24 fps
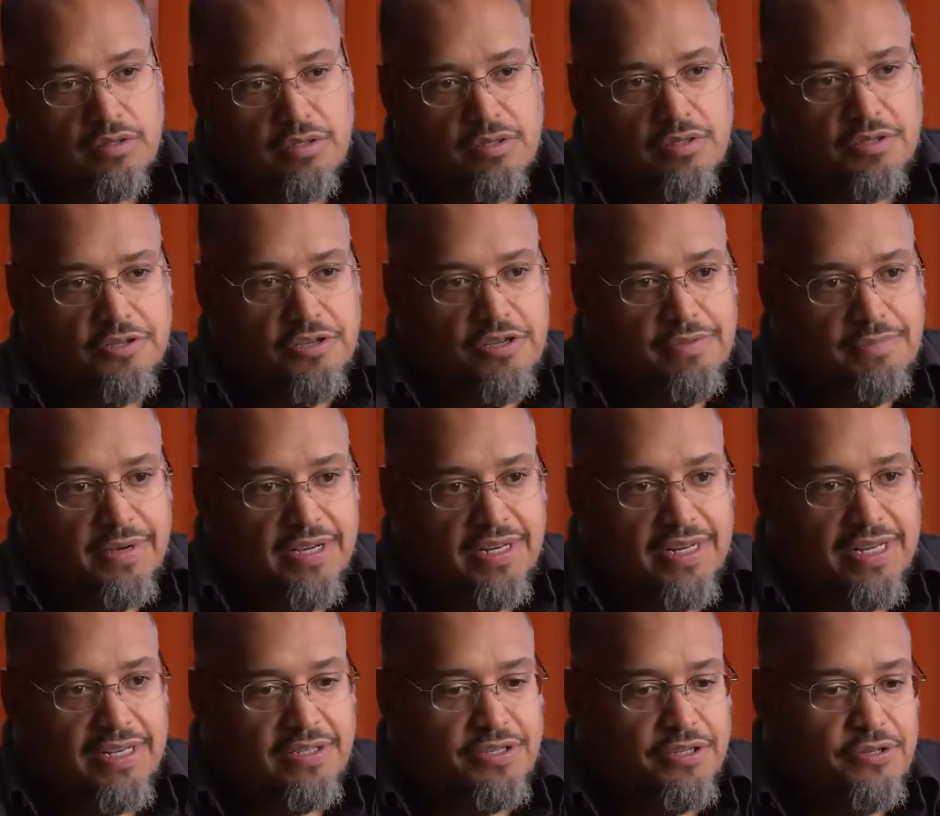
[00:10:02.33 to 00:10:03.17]
So you
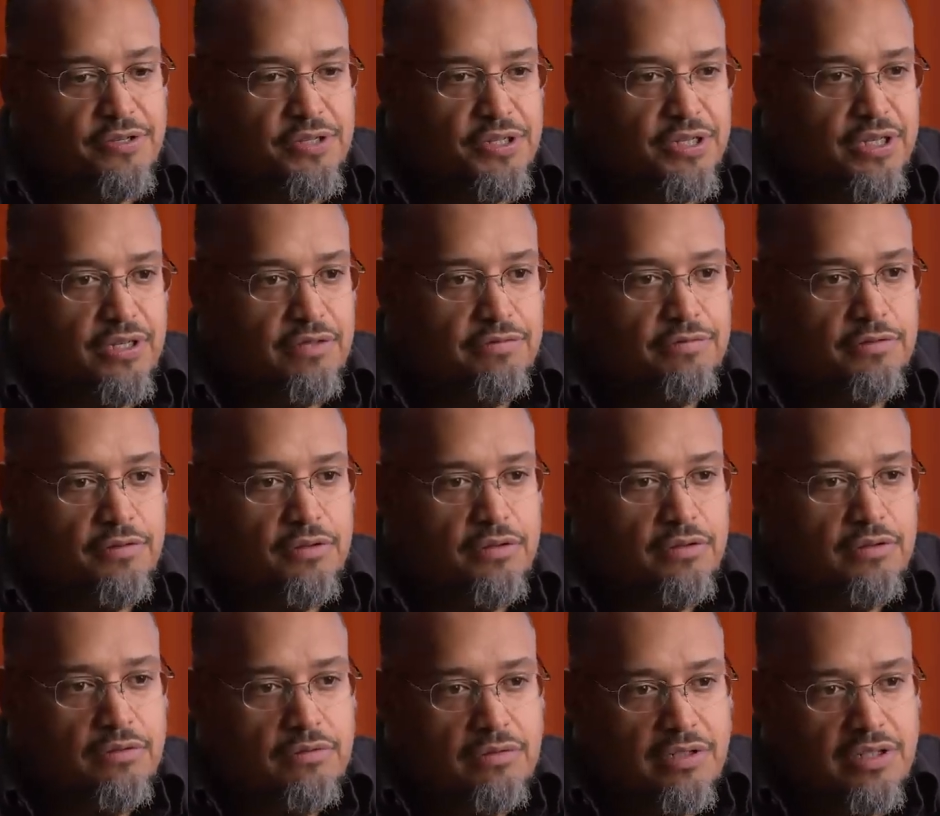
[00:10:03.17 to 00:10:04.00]
might ask yourself,
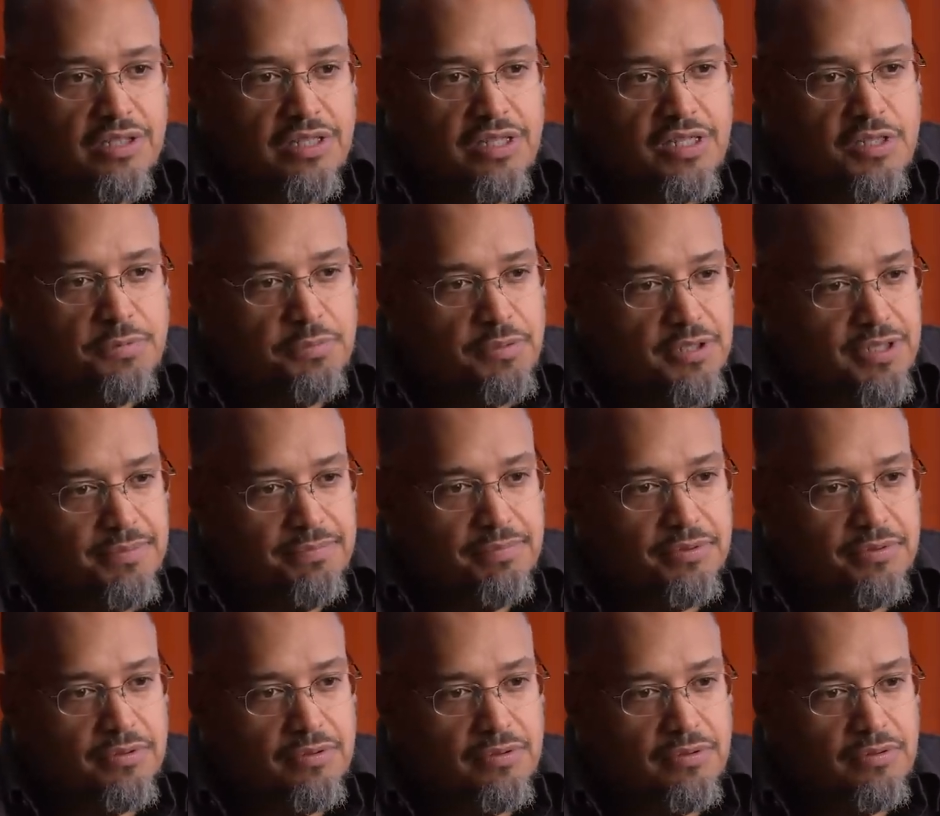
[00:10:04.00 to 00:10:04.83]
who are these
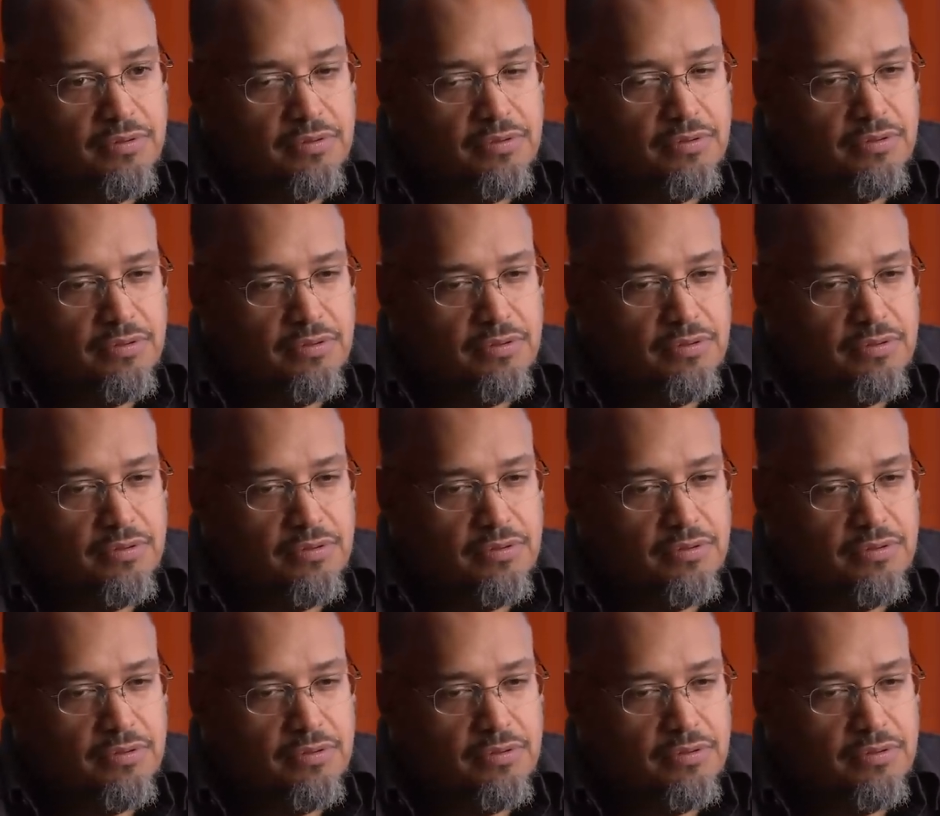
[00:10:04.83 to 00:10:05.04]
people